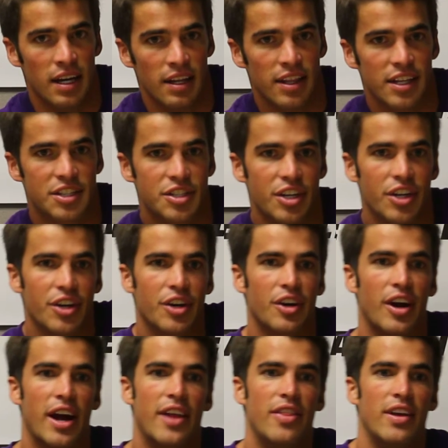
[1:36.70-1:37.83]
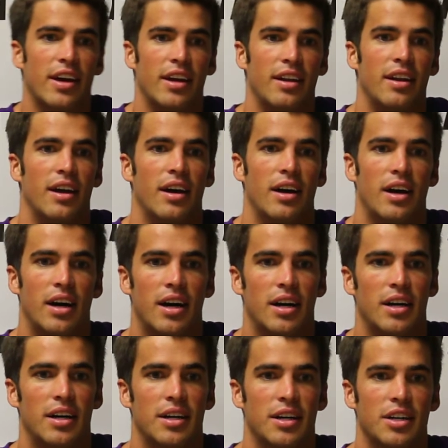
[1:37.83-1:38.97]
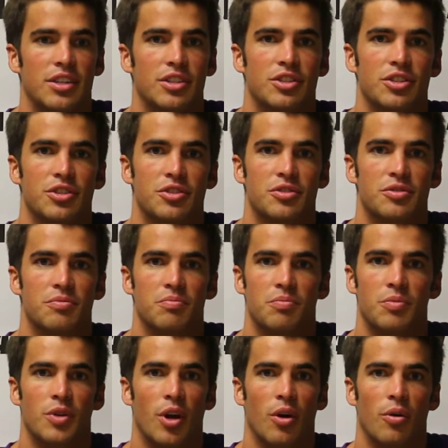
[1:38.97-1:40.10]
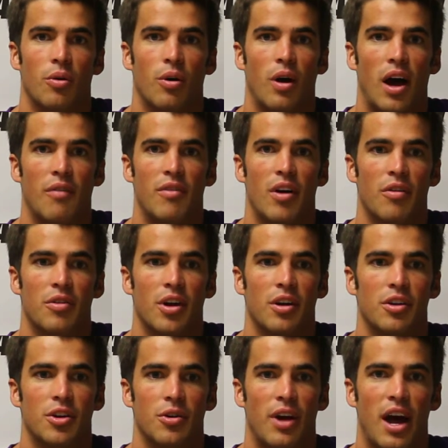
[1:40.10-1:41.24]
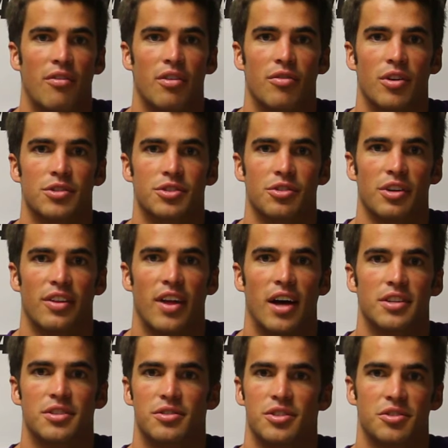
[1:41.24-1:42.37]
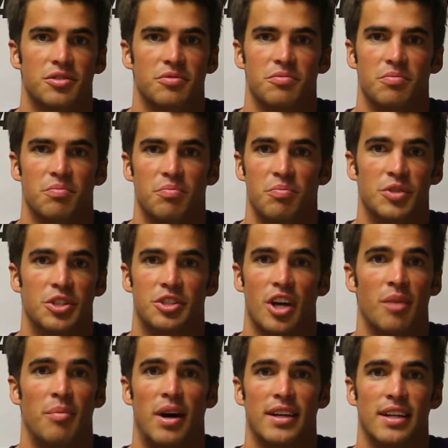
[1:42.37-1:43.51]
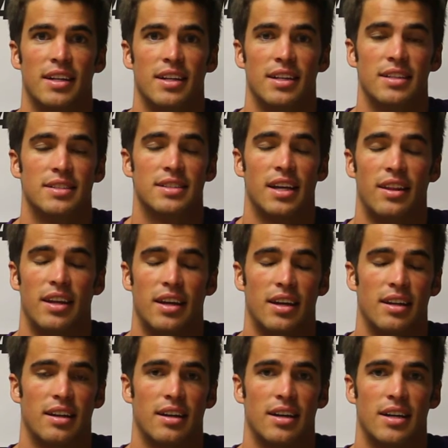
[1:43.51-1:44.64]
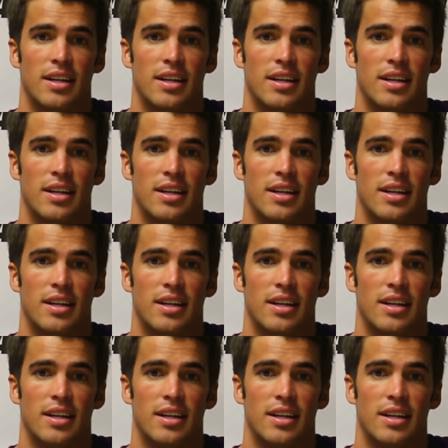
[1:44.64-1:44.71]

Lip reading: this year, and then I've never done a 2.5 reverse or like that, so just up my DDs, and then